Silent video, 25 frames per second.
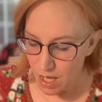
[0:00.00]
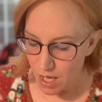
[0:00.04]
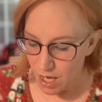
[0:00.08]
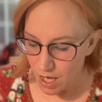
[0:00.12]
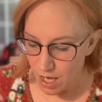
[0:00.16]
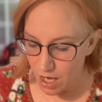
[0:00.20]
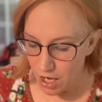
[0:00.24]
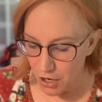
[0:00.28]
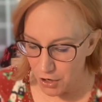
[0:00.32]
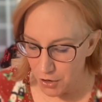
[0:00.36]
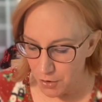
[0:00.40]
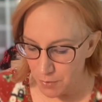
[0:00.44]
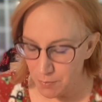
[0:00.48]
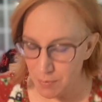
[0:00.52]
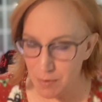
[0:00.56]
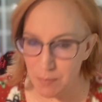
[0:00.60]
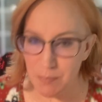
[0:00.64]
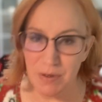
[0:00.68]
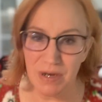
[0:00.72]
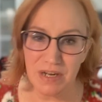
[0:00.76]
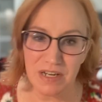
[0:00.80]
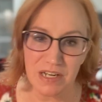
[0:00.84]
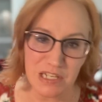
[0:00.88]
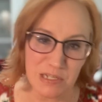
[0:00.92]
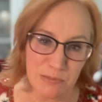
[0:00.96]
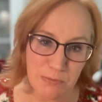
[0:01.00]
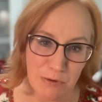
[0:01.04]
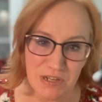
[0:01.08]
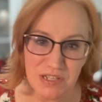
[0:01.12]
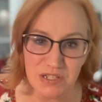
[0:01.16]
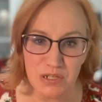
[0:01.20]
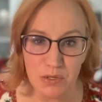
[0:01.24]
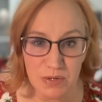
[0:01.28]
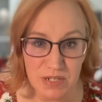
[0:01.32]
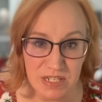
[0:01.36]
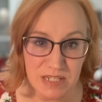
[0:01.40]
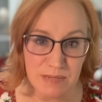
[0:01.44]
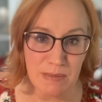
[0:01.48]
But
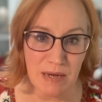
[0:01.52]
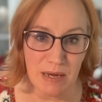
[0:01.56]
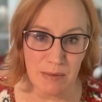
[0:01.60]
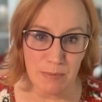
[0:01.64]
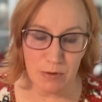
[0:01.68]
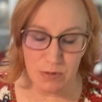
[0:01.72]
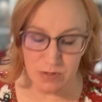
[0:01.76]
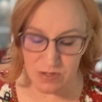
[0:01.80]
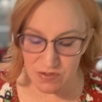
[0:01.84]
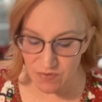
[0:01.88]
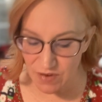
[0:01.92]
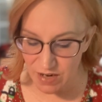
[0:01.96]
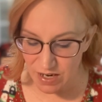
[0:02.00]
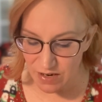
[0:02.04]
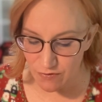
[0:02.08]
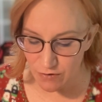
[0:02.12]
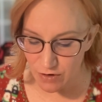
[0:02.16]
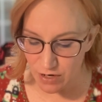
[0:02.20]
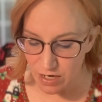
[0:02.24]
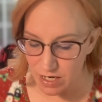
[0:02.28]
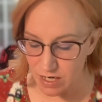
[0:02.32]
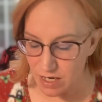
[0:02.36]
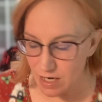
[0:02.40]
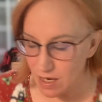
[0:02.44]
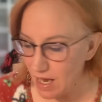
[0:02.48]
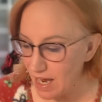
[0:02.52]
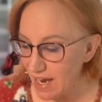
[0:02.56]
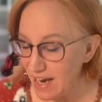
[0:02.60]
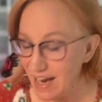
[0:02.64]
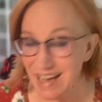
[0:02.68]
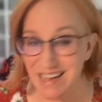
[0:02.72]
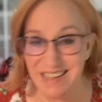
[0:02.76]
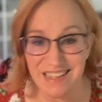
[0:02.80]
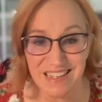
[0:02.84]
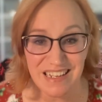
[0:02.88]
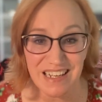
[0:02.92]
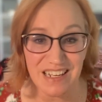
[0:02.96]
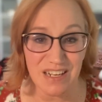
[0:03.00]
Nespresso is my most favorite. I
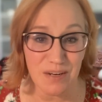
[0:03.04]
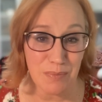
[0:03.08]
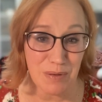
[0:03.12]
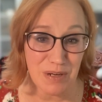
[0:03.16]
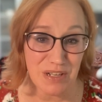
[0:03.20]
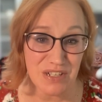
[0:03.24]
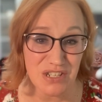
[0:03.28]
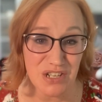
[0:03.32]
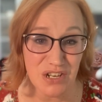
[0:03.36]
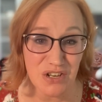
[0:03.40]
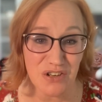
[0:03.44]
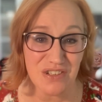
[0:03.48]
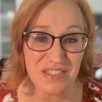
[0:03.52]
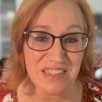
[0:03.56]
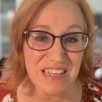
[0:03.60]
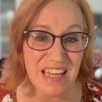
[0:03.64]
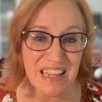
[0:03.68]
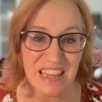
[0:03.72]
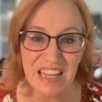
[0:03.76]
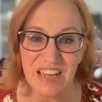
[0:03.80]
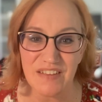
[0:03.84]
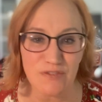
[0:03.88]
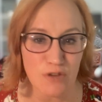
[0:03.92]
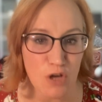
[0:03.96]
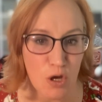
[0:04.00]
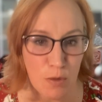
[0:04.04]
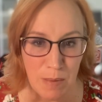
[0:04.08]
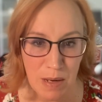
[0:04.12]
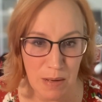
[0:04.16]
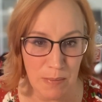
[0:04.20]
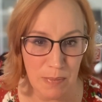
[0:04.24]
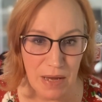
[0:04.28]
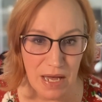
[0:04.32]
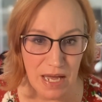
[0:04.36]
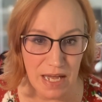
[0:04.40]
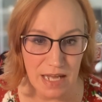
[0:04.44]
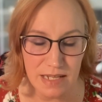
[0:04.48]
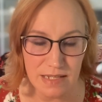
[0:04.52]
had to get a bunch here because I left all my
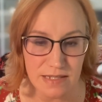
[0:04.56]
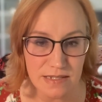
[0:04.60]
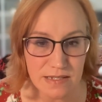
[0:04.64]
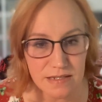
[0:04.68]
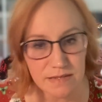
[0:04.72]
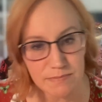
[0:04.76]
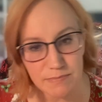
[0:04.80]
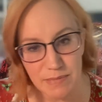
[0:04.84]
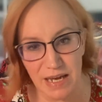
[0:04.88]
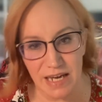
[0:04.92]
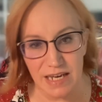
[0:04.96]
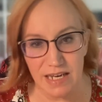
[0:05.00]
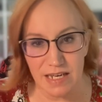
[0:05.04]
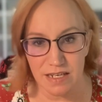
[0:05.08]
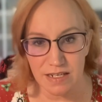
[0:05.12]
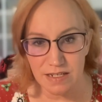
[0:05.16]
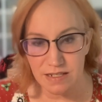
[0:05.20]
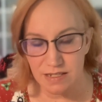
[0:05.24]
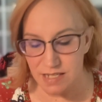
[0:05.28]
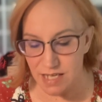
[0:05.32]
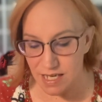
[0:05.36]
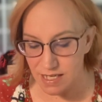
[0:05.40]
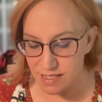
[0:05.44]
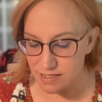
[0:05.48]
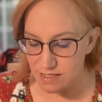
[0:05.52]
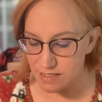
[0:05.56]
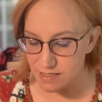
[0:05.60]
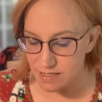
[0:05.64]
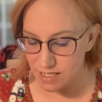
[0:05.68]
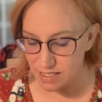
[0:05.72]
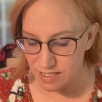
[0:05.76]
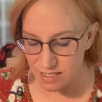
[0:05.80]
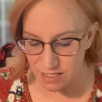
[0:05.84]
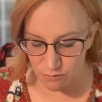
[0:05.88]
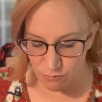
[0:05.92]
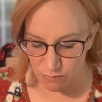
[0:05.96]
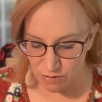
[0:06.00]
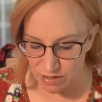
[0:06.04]
pods back in Texas. I
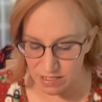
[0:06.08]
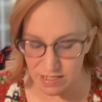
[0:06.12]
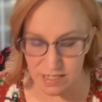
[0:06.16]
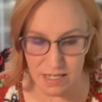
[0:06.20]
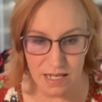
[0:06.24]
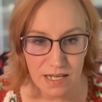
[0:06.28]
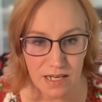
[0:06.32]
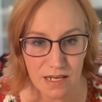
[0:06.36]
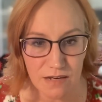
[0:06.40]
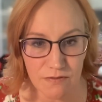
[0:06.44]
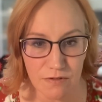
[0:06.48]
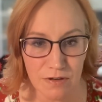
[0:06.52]
didn't want to take